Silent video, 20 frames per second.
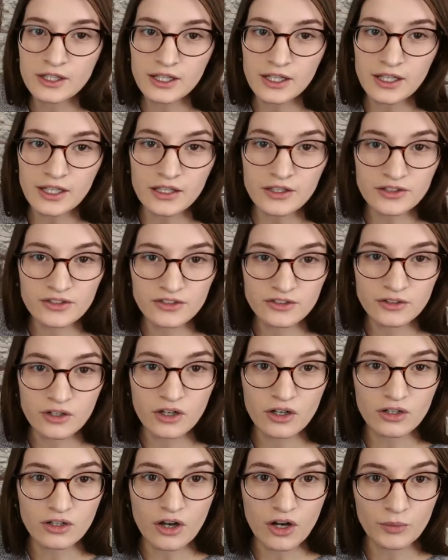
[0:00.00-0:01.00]
is
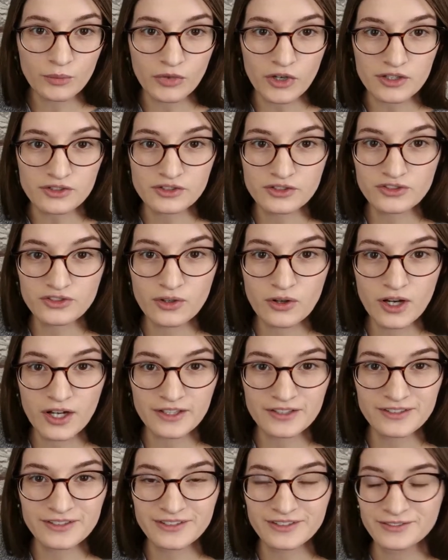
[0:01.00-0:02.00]
our
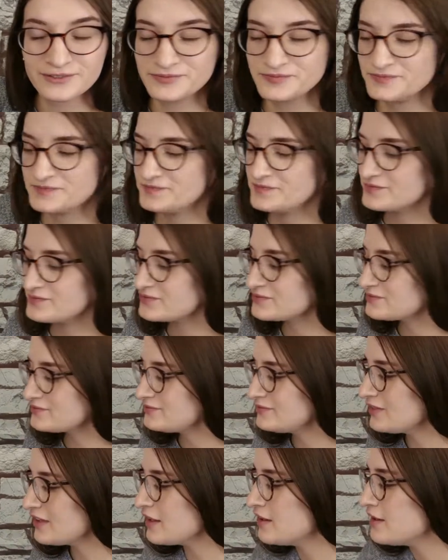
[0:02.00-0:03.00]
brontosaurus.
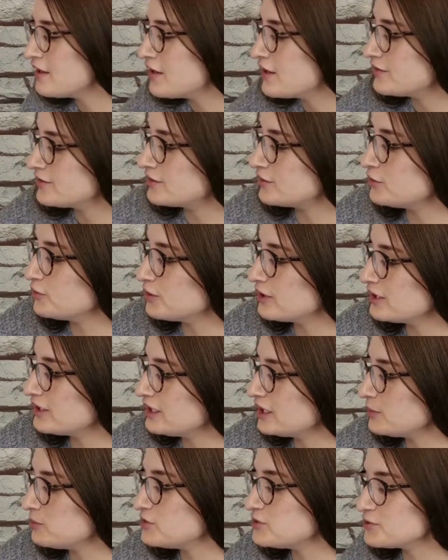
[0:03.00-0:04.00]
So you can
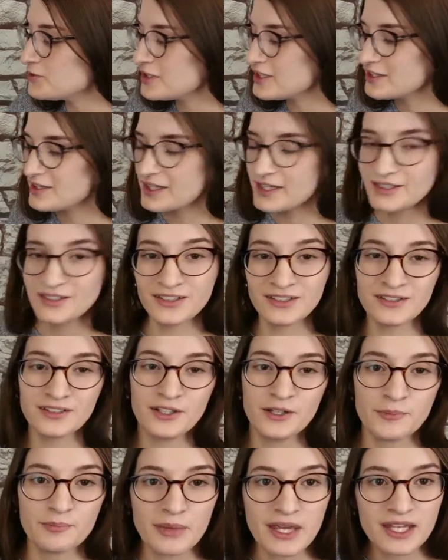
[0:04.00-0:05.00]
keep doing this,
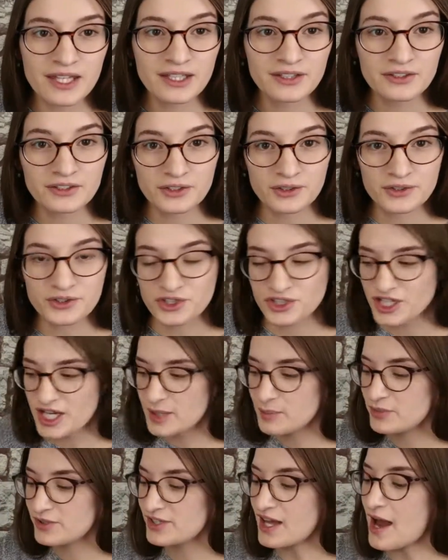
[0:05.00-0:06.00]
making little
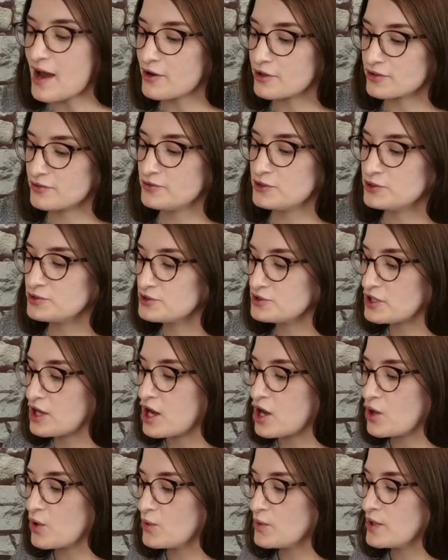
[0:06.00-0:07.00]
shapes out of your
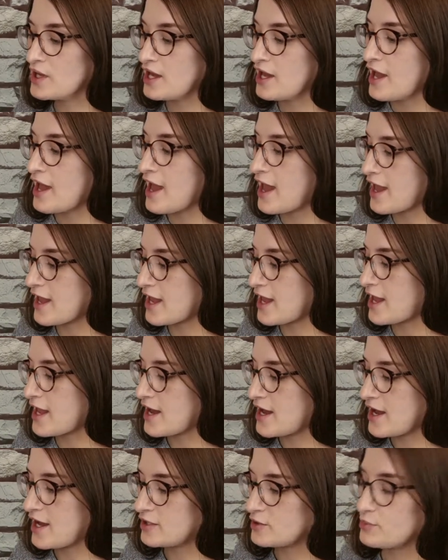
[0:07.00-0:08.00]
dough
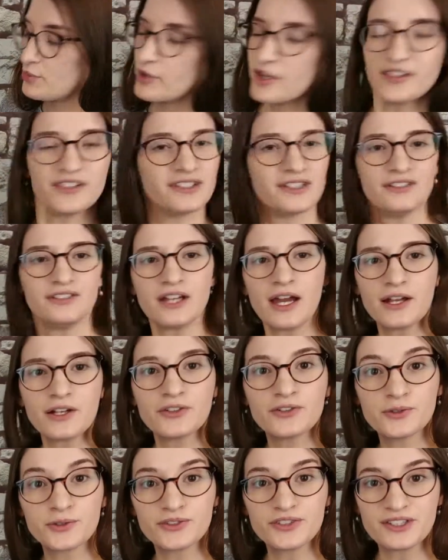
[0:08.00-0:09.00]
and pressing
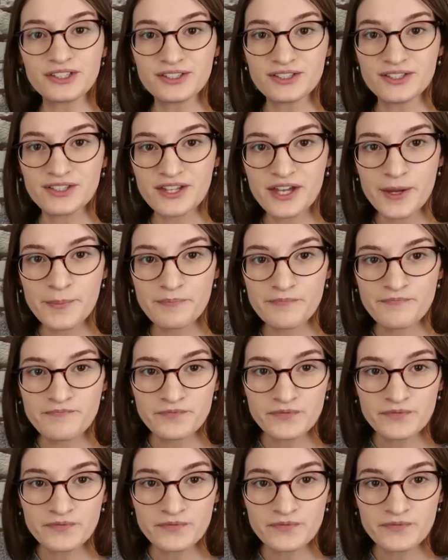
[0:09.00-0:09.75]
dinosaurs into them.